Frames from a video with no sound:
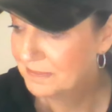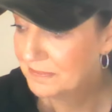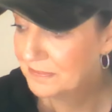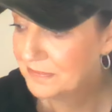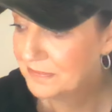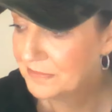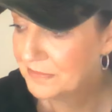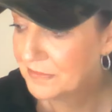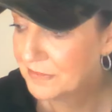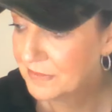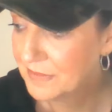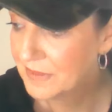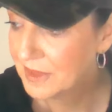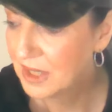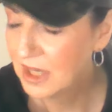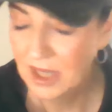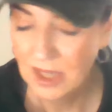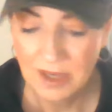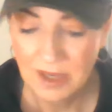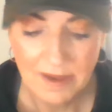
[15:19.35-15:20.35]

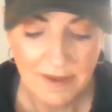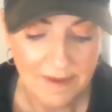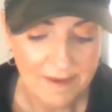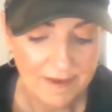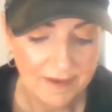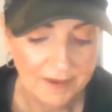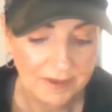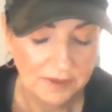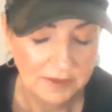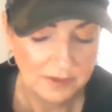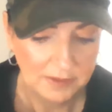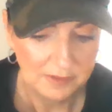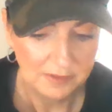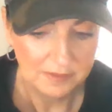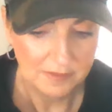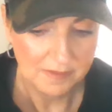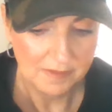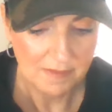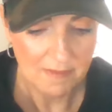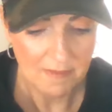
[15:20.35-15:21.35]

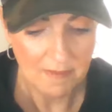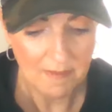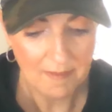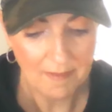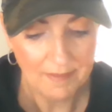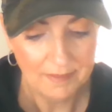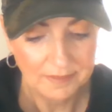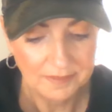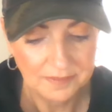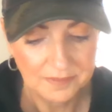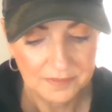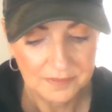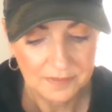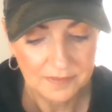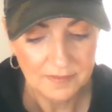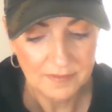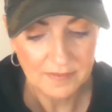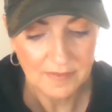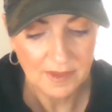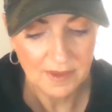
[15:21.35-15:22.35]

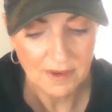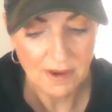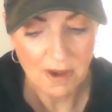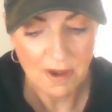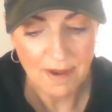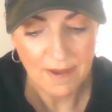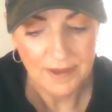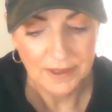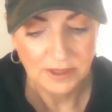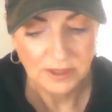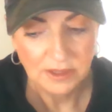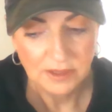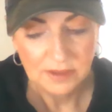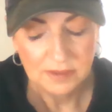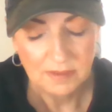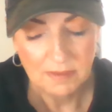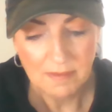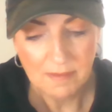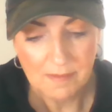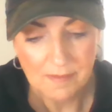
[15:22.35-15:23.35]

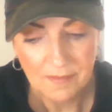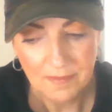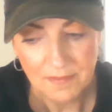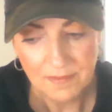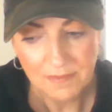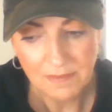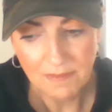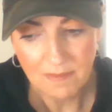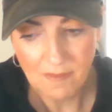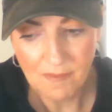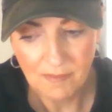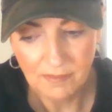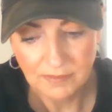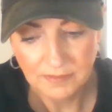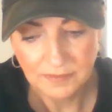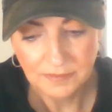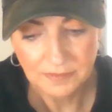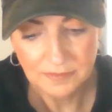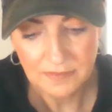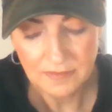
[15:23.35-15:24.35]
(no one is talking)